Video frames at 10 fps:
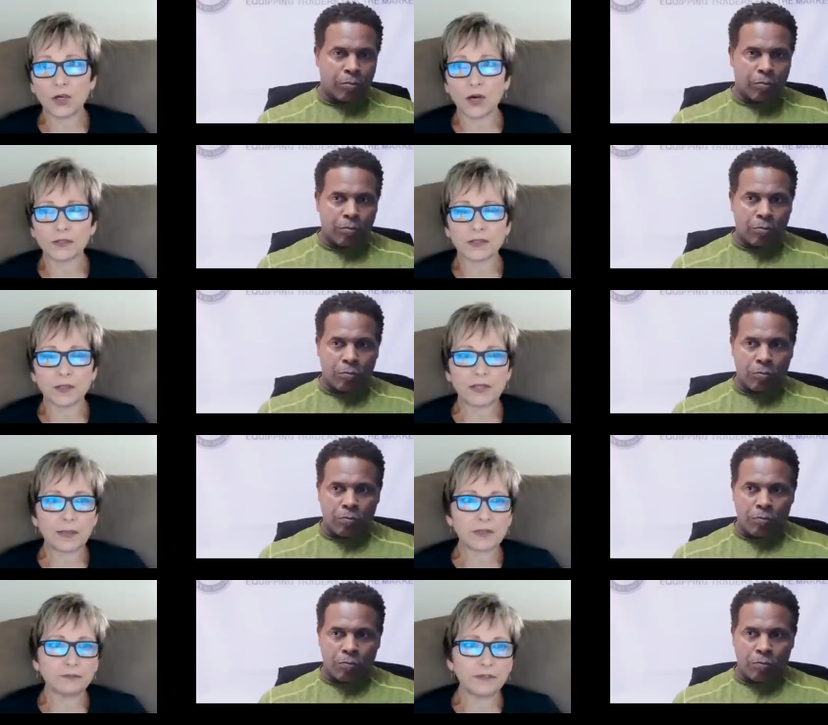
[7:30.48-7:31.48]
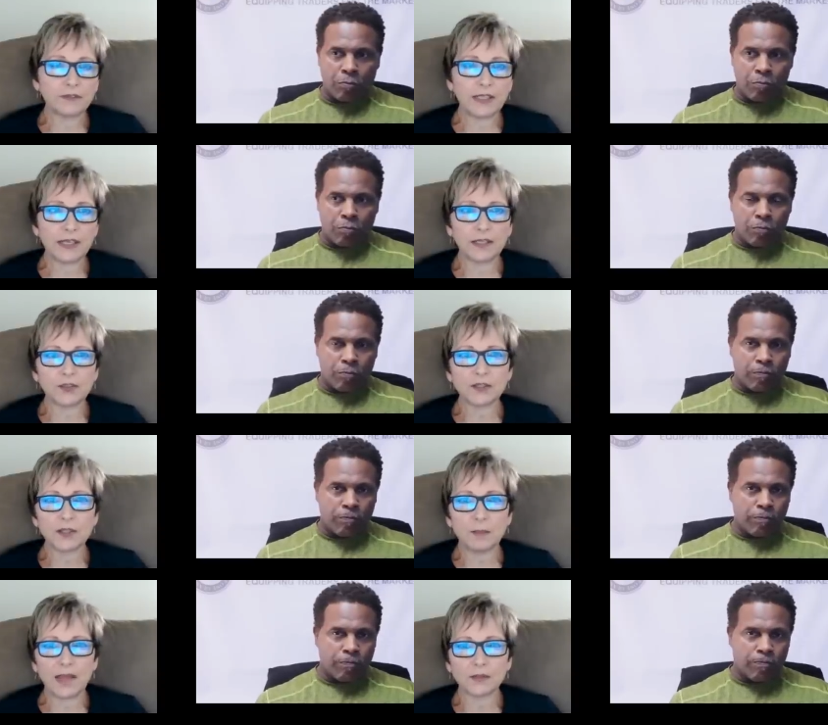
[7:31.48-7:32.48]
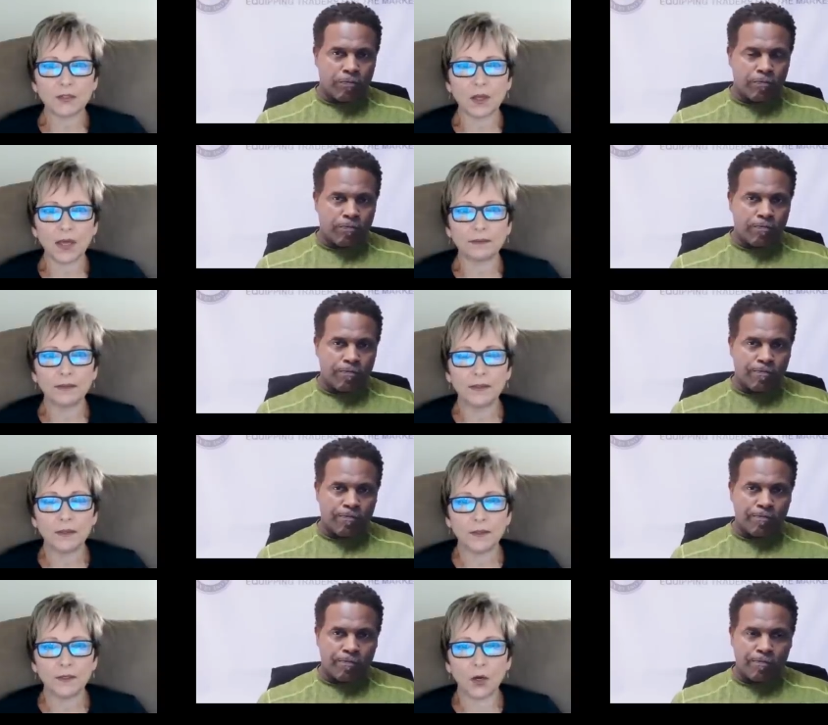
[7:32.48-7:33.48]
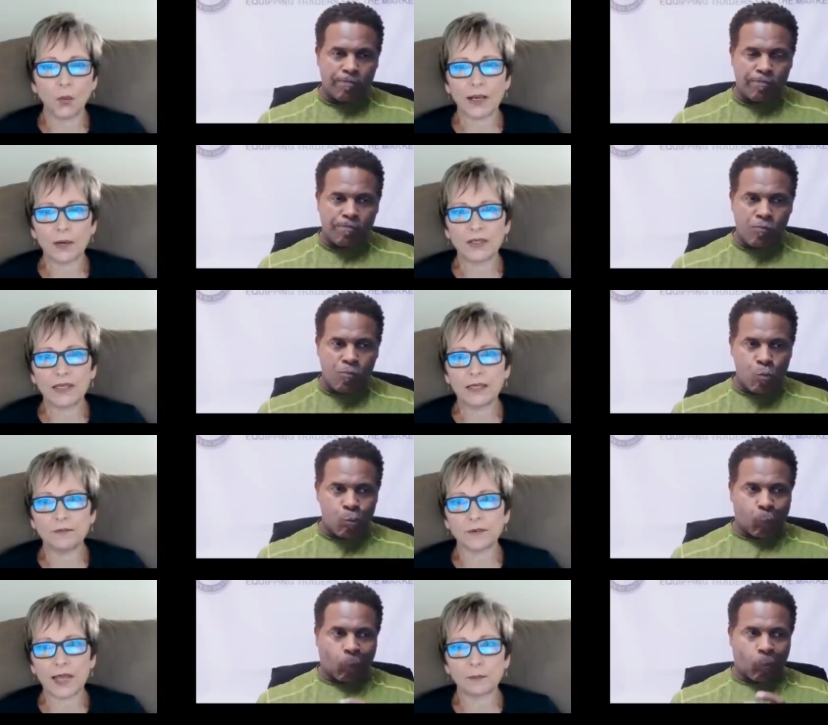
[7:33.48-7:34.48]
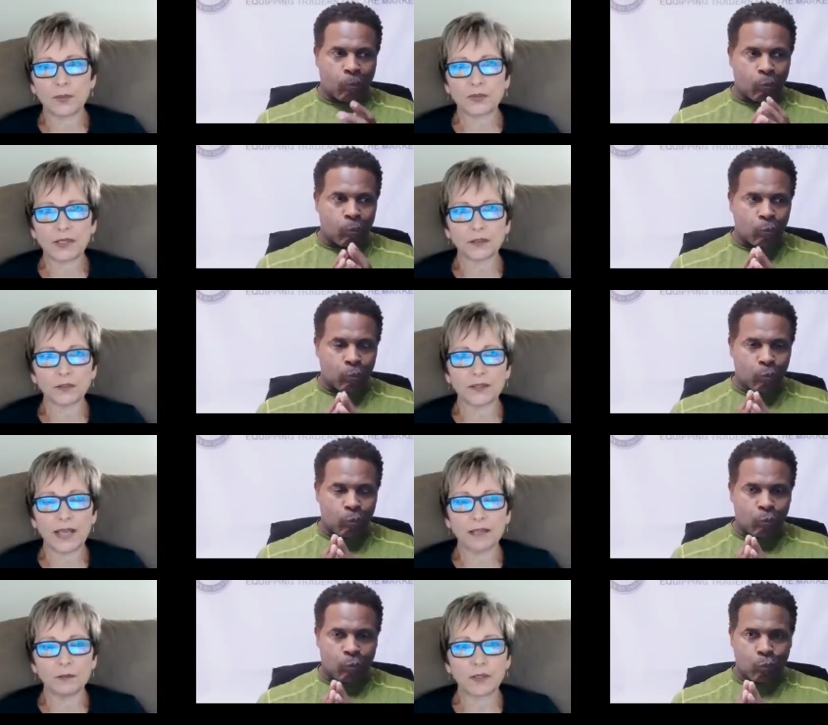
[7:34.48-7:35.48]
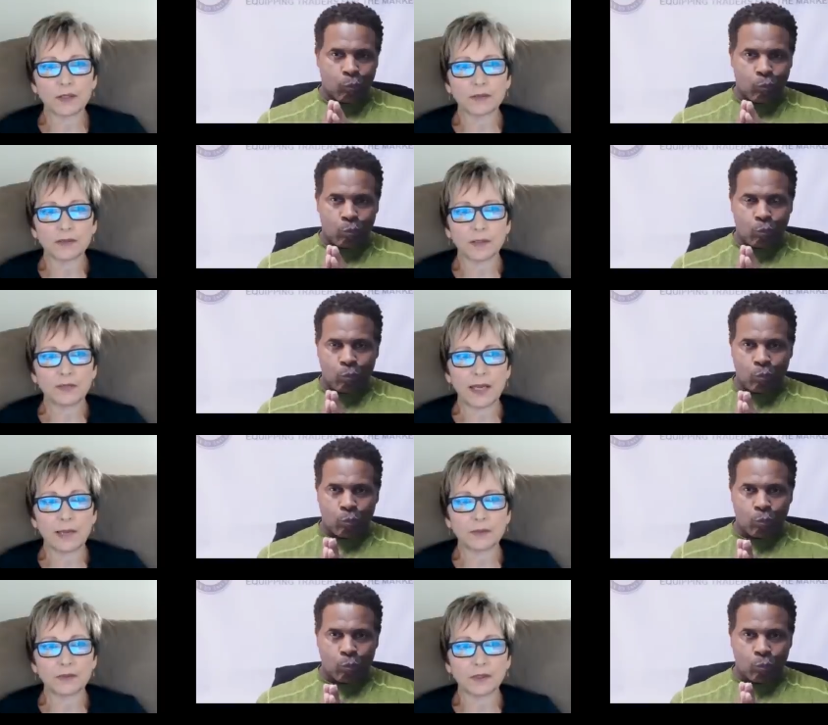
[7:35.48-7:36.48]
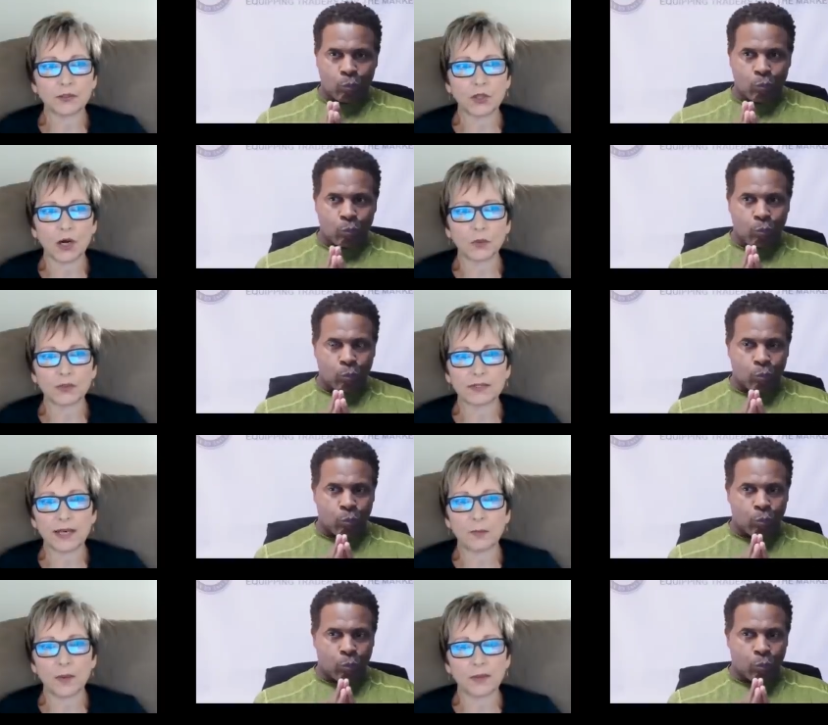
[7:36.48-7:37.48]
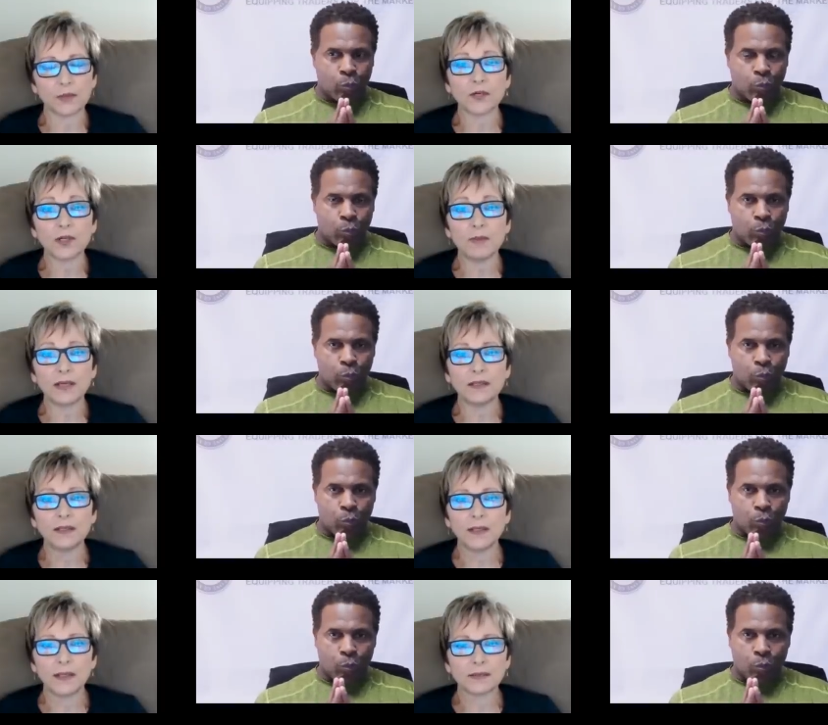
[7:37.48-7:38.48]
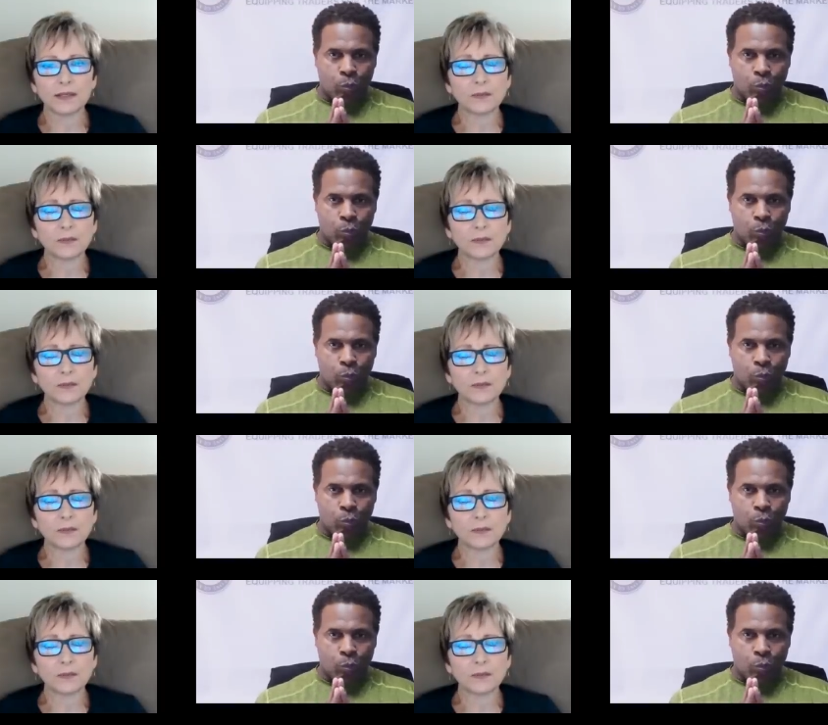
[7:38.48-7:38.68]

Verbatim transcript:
Speaker 1: charts, sometimes a 15. It just depends on you know what I would need for that particular day because sometimes a chart will set up on the 30 minute and